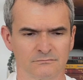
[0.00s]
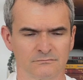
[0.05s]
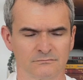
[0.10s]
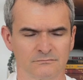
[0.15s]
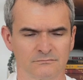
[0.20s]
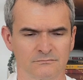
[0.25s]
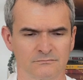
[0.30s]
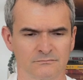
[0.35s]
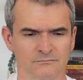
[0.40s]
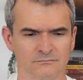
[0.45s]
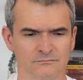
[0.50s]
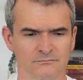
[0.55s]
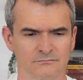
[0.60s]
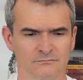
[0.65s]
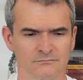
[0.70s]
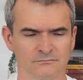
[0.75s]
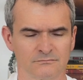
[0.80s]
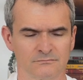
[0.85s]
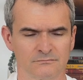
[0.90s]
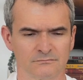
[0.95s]

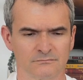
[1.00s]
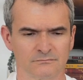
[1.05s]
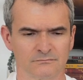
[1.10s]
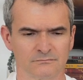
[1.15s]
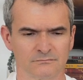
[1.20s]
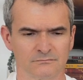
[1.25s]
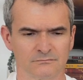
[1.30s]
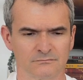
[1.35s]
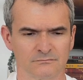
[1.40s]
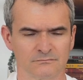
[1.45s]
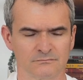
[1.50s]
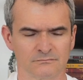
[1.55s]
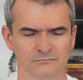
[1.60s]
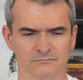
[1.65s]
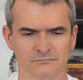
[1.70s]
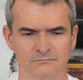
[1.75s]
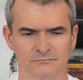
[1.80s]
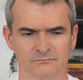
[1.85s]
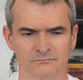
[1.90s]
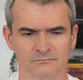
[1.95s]

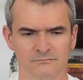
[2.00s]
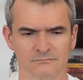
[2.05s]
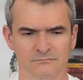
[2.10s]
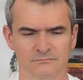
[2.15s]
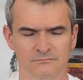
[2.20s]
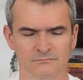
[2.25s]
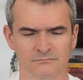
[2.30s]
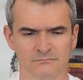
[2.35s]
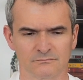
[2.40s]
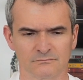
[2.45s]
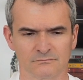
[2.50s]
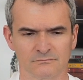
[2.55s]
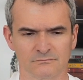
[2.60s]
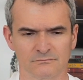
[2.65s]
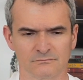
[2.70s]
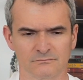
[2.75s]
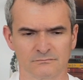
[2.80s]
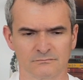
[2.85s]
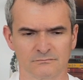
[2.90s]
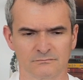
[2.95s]

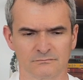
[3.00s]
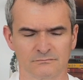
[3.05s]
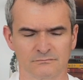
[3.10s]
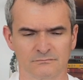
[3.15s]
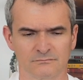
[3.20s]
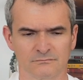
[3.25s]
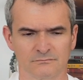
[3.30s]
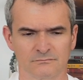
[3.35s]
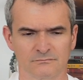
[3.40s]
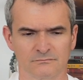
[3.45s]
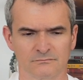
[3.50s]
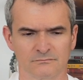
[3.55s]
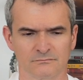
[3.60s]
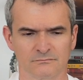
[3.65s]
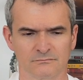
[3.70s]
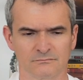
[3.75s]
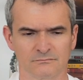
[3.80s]
(not speaking)